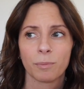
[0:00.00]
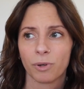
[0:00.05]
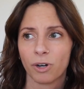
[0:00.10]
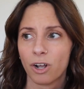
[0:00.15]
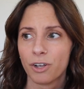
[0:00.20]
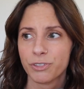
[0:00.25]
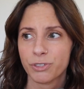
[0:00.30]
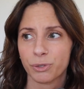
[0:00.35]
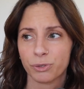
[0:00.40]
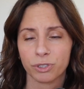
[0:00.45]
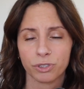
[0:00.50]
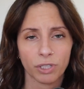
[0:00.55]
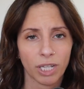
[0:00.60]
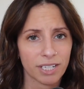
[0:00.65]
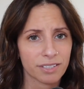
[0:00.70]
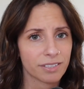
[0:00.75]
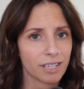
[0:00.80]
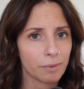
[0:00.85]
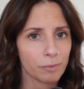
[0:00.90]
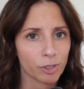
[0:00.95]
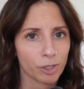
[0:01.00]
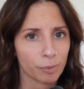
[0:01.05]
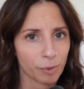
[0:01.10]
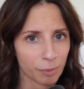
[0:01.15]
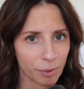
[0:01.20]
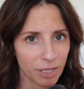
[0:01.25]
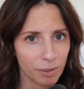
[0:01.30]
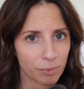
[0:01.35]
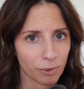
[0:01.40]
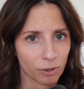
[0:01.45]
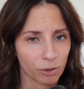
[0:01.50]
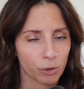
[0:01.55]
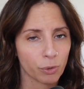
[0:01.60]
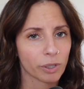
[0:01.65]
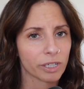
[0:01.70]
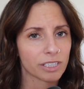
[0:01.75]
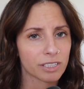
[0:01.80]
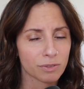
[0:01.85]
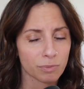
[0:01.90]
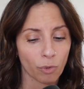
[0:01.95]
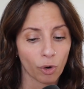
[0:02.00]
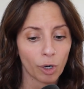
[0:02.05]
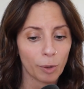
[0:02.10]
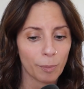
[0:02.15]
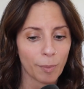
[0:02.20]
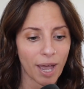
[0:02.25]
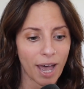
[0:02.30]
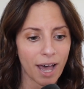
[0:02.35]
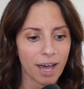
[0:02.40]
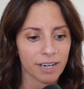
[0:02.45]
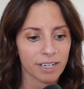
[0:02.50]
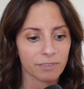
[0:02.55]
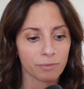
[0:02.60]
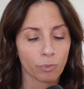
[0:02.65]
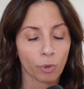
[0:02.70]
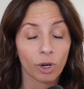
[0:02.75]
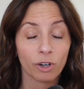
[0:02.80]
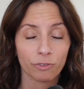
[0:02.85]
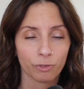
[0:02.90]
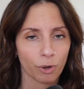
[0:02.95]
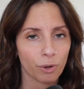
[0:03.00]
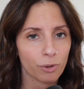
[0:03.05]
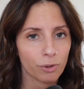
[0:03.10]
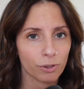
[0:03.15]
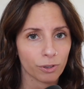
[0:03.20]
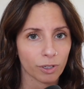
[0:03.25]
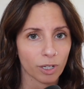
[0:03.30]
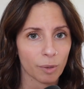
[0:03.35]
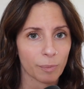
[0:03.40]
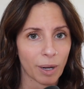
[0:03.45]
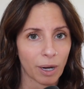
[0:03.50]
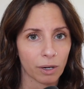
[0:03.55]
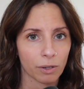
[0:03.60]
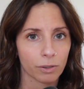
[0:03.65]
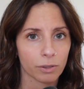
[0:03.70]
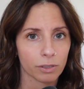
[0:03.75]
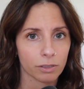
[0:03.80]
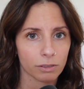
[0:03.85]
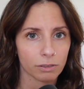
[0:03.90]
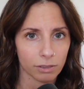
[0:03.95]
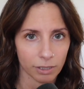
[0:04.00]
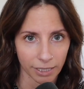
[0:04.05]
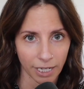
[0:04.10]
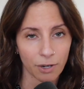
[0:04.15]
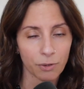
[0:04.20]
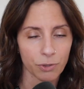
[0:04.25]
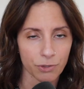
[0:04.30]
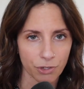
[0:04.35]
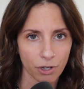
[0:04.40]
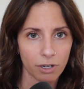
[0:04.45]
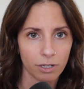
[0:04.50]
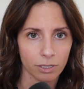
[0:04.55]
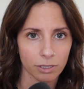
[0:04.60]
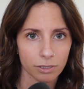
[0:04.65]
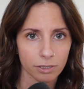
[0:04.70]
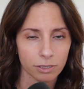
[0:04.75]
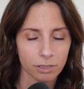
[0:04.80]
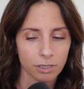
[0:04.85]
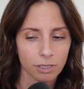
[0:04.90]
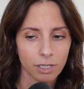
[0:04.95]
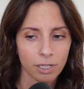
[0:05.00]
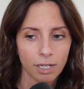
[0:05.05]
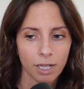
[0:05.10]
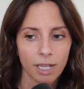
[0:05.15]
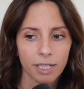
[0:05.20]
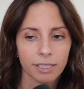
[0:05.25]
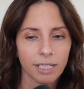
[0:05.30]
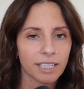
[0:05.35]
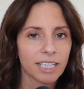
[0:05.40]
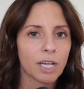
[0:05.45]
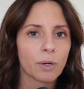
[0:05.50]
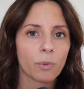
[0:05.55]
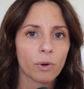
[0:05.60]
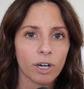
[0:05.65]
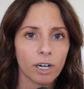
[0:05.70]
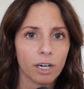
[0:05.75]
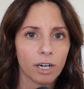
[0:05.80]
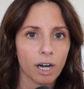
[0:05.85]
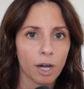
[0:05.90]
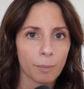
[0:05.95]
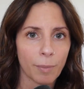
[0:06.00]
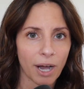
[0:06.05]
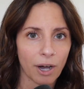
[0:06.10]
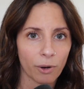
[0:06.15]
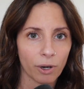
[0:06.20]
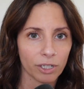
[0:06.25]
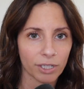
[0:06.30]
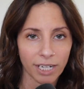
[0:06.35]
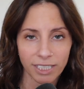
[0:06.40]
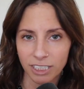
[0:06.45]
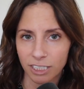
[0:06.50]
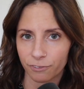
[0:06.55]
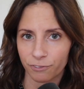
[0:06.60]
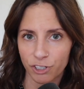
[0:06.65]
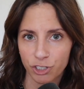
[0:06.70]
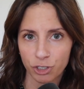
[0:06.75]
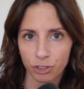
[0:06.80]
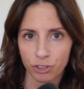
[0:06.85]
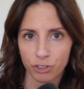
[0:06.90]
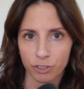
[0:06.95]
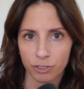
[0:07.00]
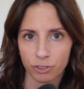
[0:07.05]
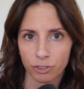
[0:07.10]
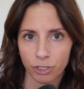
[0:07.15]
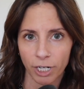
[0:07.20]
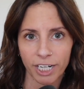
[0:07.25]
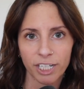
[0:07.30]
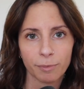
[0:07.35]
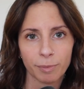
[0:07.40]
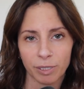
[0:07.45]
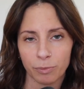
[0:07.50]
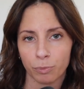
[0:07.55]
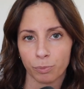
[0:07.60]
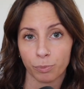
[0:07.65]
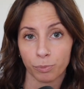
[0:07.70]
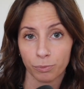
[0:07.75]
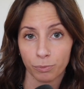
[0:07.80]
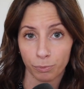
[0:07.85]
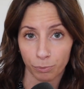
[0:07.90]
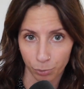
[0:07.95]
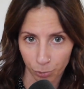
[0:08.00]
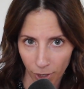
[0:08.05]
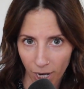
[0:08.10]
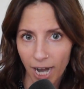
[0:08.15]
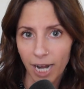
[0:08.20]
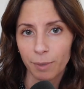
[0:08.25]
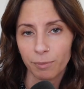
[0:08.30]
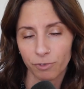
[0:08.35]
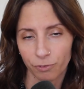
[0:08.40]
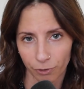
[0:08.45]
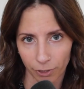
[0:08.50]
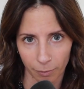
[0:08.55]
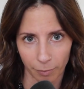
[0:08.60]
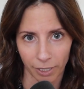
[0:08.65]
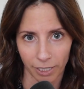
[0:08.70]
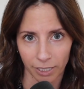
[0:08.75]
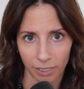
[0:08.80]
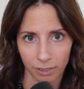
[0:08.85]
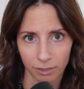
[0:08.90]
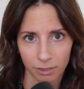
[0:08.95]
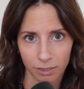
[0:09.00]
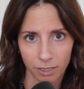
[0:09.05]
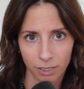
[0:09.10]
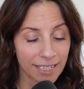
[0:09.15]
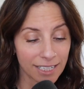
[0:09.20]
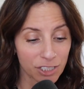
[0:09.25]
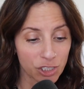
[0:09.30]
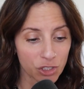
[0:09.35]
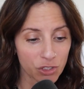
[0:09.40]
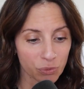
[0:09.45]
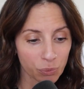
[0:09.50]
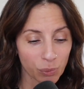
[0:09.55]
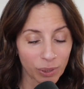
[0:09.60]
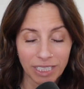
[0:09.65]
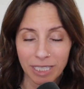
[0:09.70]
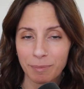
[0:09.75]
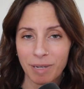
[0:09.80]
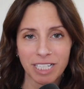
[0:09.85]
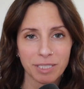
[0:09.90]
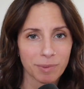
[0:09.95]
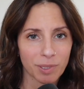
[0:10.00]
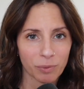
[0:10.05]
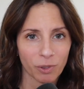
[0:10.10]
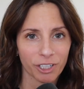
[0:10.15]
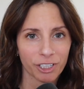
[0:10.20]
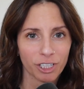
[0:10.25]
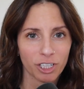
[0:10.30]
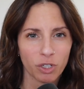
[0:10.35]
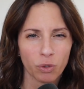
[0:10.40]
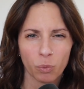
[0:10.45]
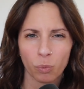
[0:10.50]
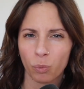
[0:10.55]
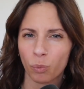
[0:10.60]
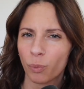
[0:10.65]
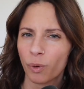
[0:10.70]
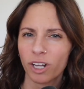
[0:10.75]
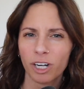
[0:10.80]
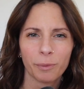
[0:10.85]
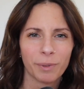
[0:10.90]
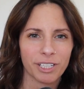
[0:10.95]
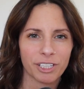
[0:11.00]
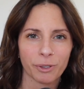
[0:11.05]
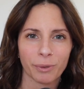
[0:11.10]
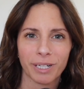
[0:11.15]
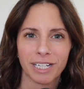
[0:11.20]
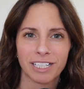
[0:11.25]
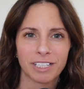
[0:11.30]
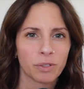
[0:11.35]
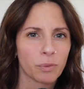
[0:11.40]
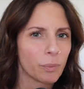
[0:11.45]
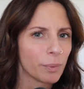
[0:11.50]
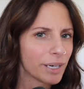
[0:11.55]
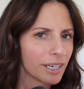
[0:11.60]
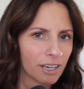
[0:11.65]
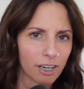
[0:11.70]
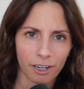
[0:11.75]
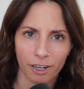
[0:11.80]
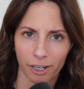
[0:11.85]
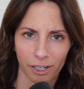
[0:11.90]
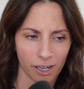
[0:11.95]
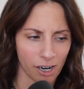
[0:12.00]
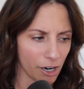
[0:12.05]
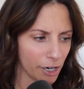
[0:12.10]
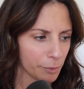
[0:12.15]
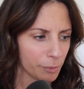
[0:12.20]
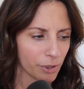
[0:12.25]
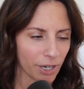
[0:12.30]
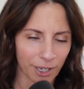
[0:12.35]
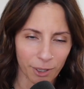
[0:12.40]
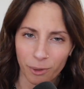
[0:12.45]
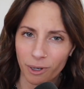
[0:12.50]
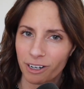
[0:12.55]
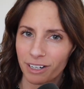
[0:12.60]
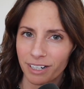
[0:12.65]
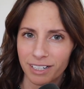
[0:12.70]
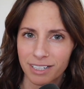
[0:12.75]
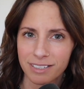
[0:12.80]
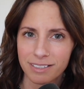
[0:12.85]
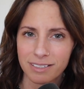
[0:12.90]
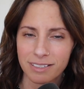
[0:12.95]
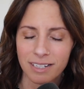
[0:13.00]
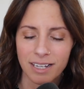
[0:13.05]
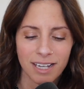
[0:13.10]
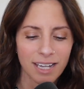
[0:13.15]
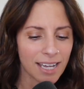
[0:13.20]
But also to that same group of people who are more mad and more vocal about the end result than they were about elected officials trying to be bribed for the money. And it just really makes me wonder, what are we doing? Where are our priorities?